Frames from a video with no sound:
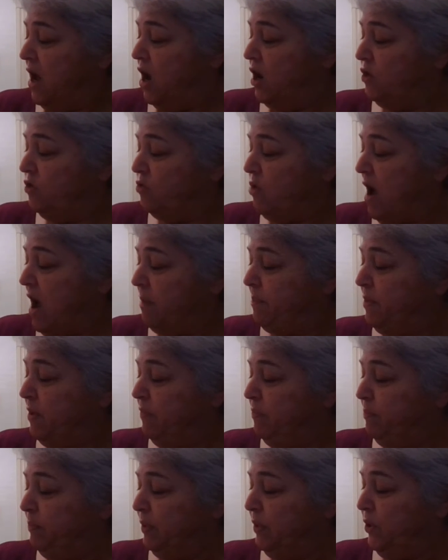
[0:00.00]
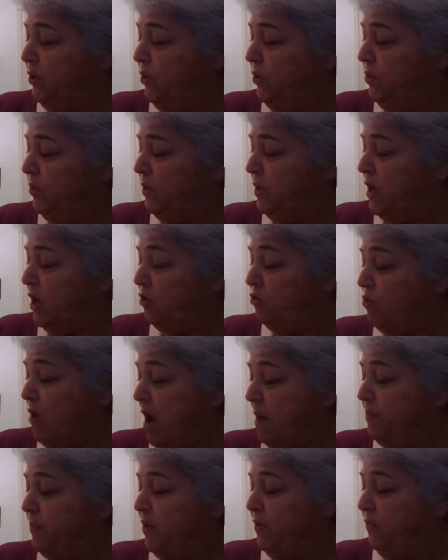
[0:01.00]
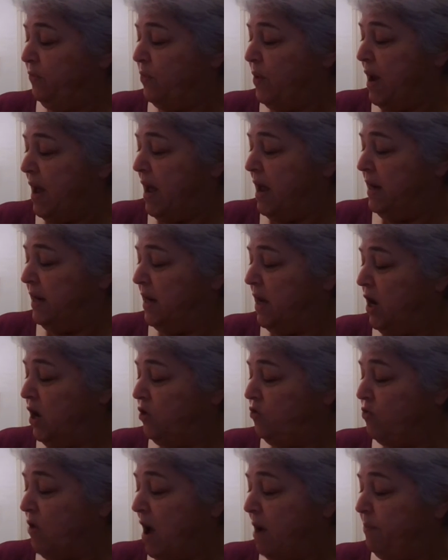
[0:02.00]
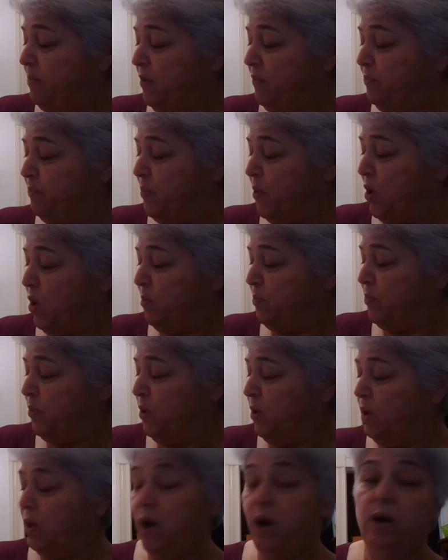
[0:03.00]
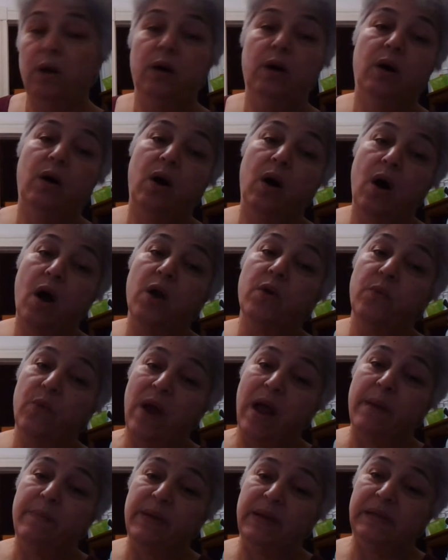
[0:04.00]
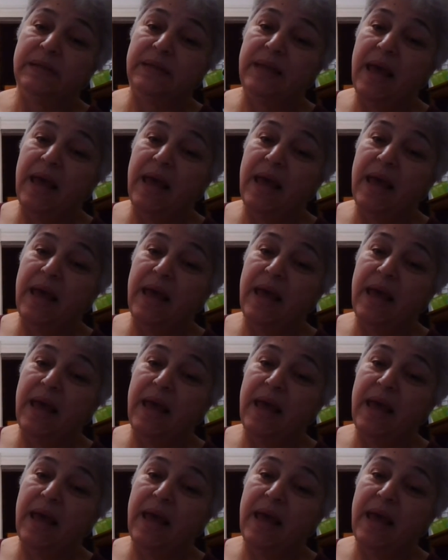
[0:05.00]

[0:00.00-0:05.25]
a drop of blue, a drop of red, a drop of purple on Rabbit's